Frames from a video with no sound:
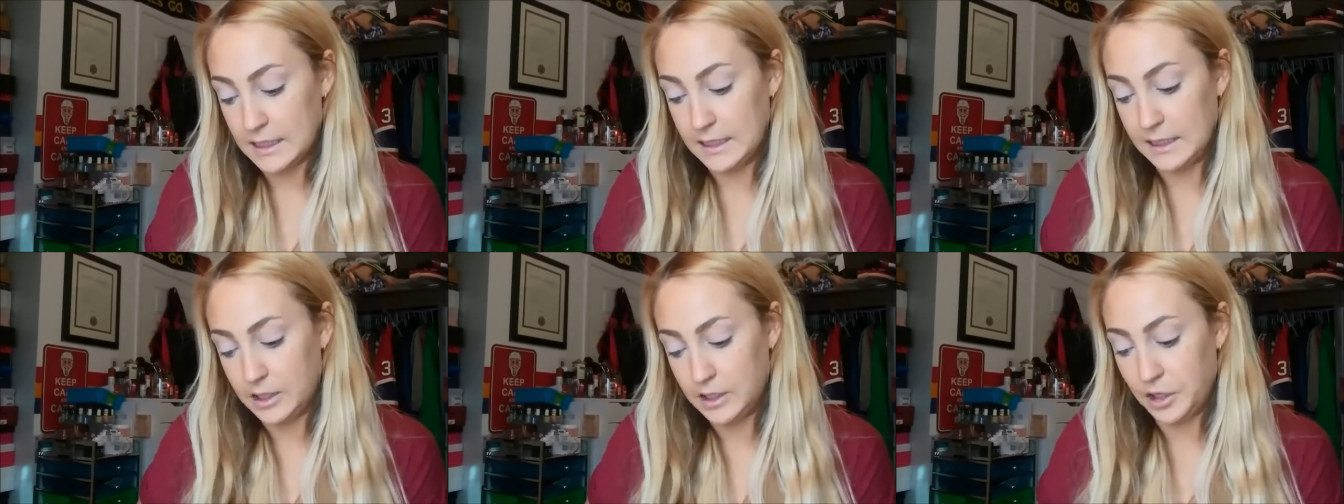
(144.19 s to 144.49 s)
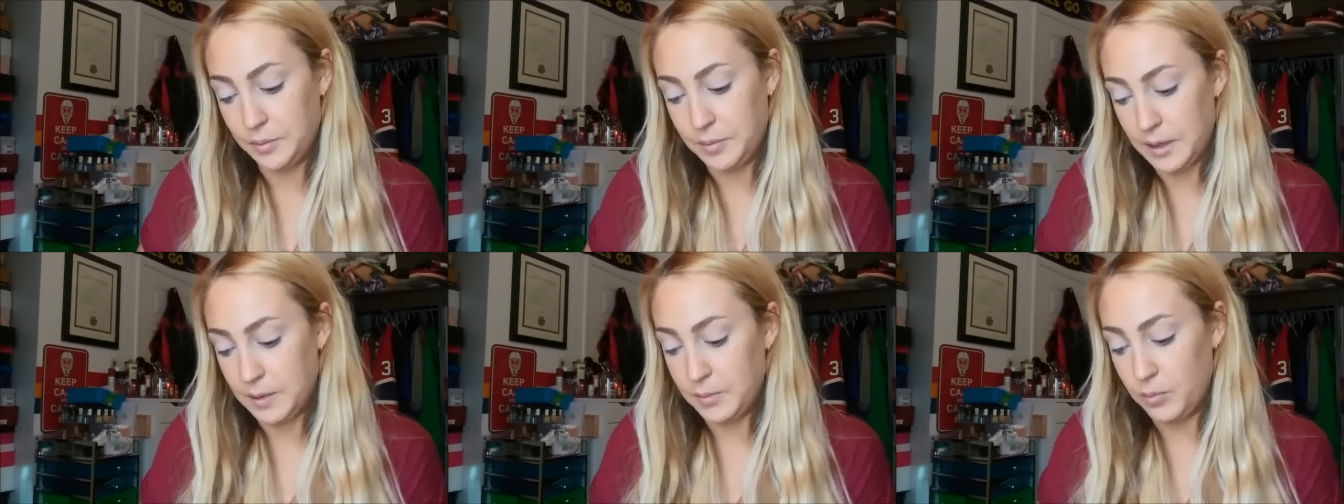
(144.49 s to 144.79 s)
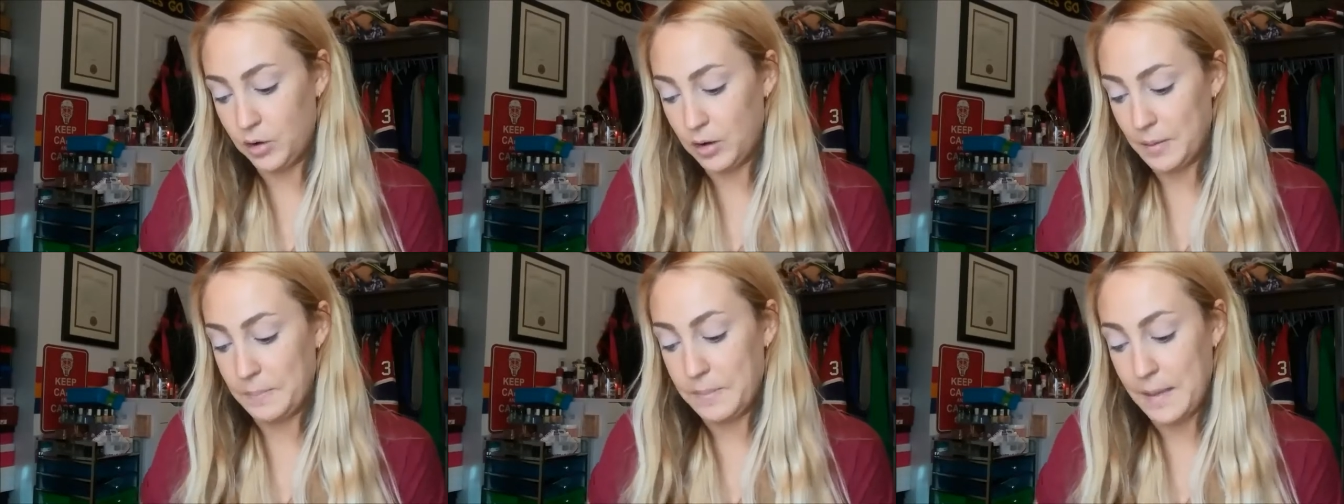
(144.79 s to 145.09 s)
a little bit
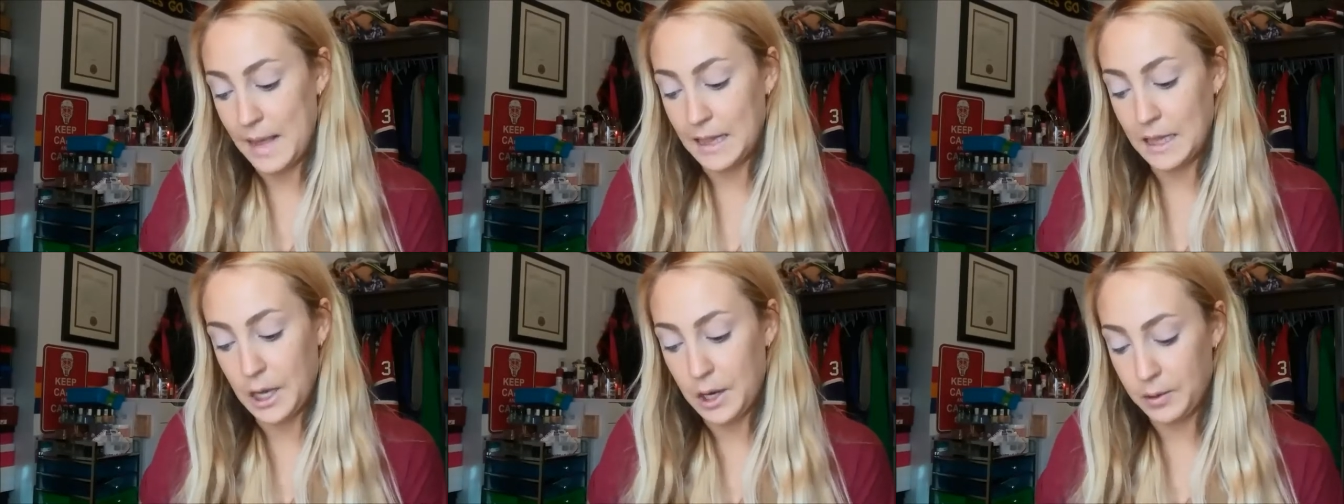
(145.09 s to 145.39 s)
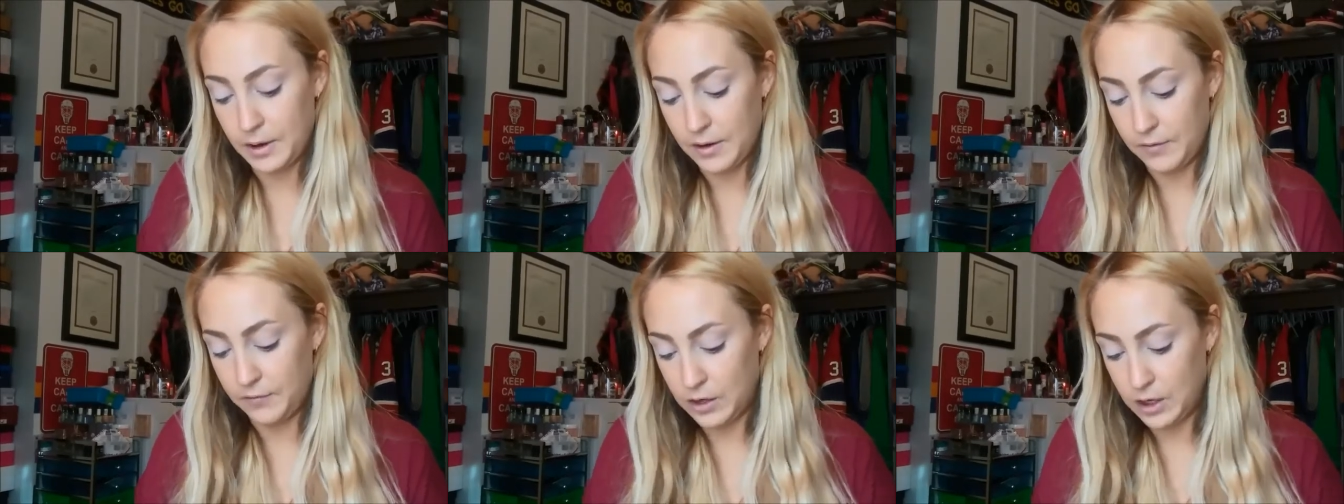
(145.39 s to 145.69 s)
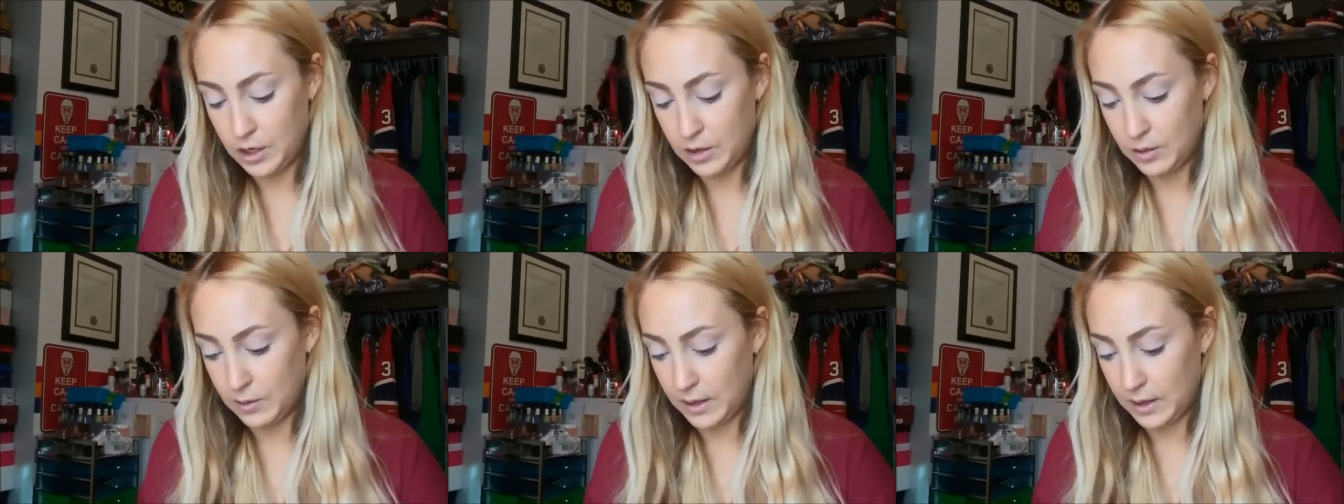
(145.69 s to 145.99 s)
more mellow, if
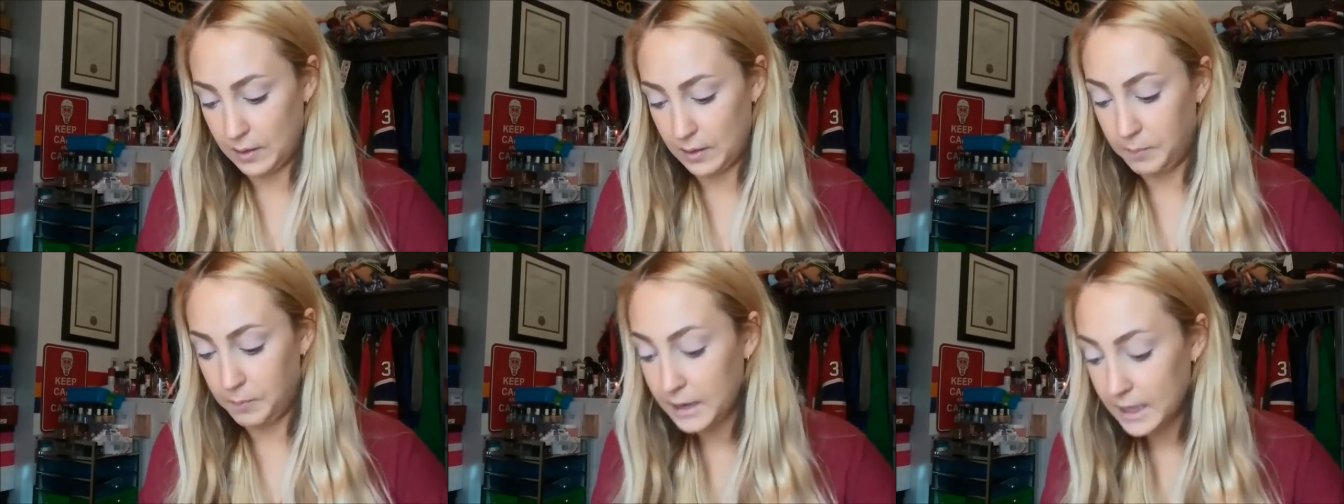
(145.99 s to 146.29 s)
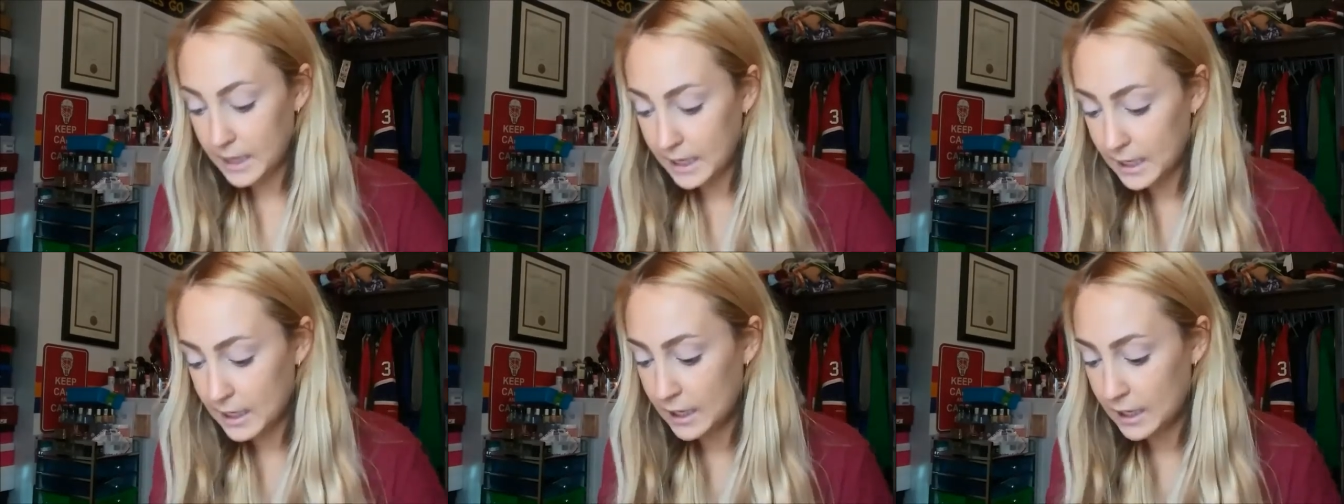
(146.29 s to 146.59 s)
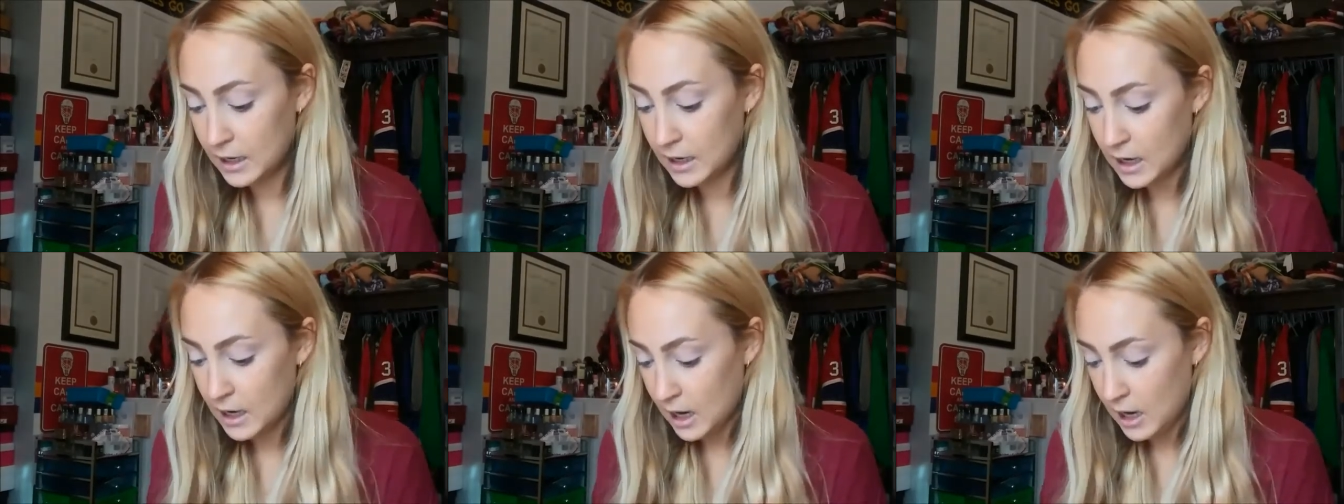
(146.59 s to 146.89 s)
you know what I
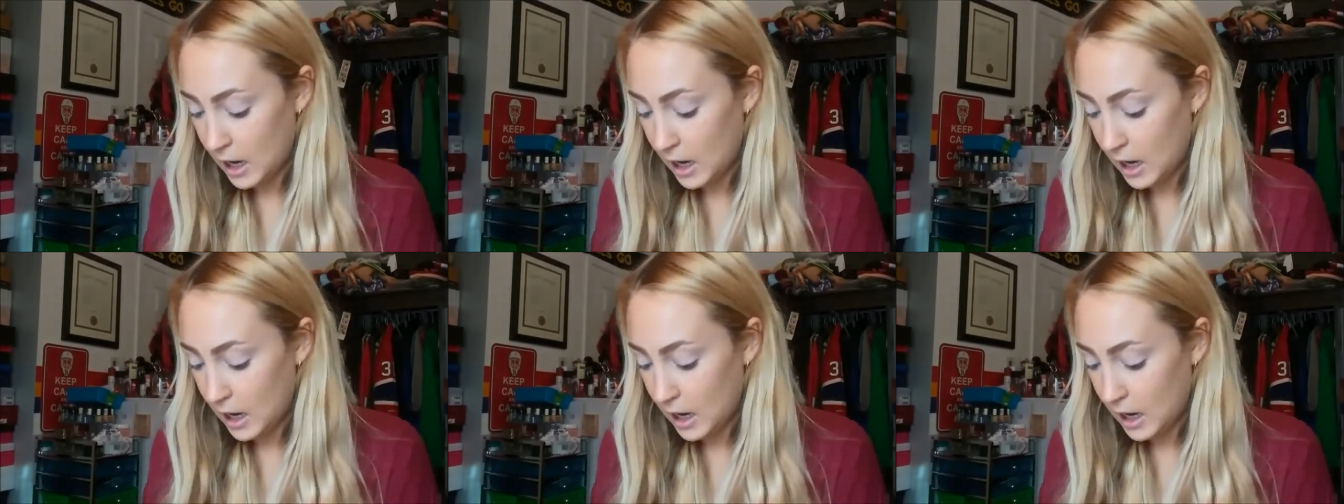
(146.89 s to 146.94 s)
mean.